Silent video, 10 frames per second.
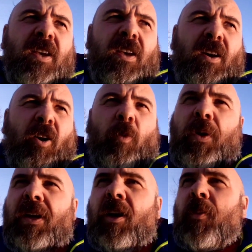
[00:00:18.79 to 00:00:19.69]
I'm
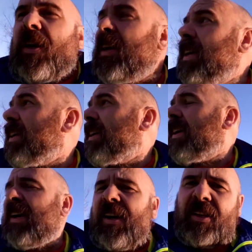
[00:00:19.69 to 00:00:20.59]
not really sure where I'm
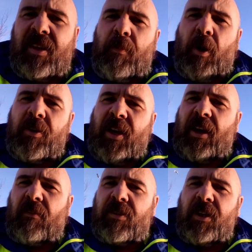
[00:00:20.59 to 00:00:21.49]
going with it, to be
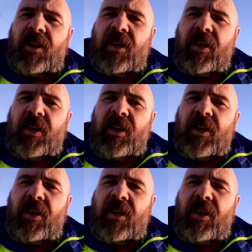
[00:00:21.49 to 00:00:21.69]
honest.